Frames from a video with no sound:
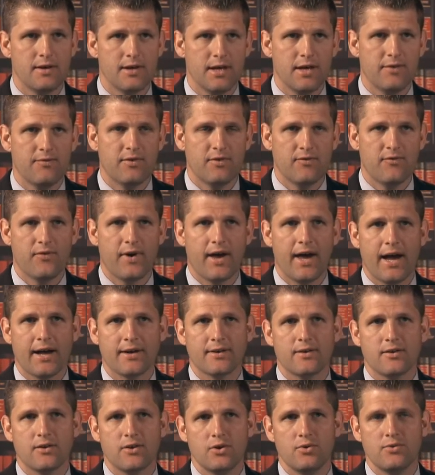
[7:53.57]
If in
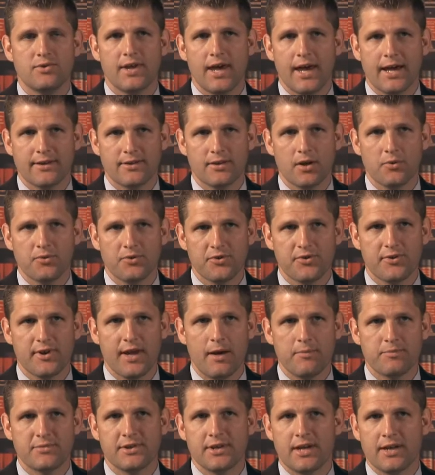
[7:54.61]
fact you take those
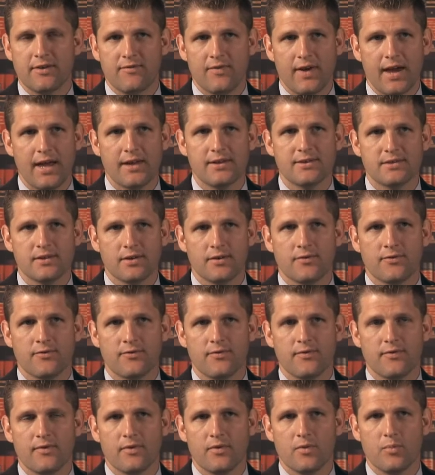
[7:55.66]
steps in advance
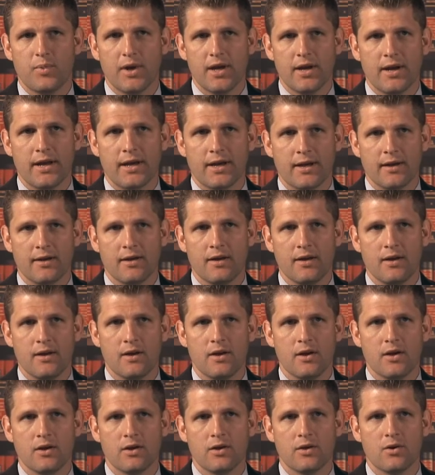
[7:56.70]
of bidding,
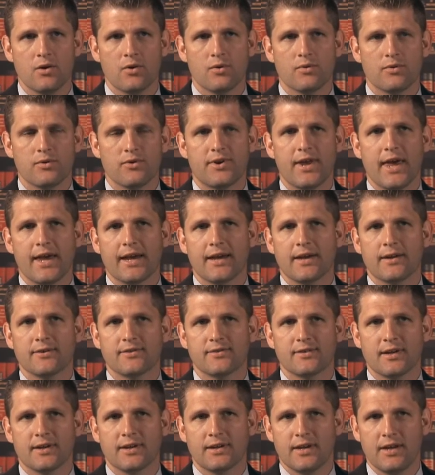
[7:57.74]
you're taking
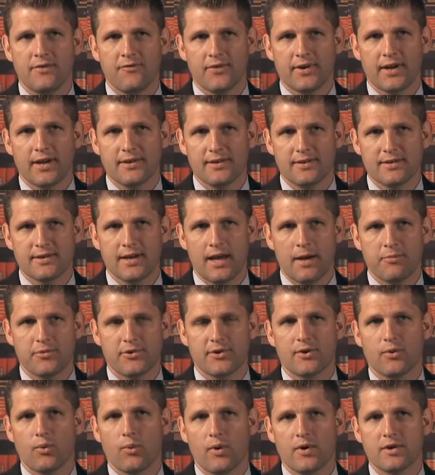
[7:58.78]
significant steps
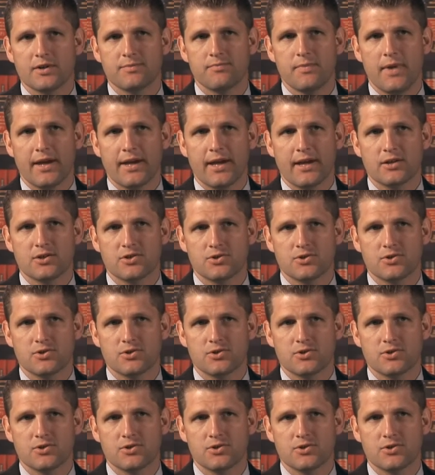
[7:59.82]
towards making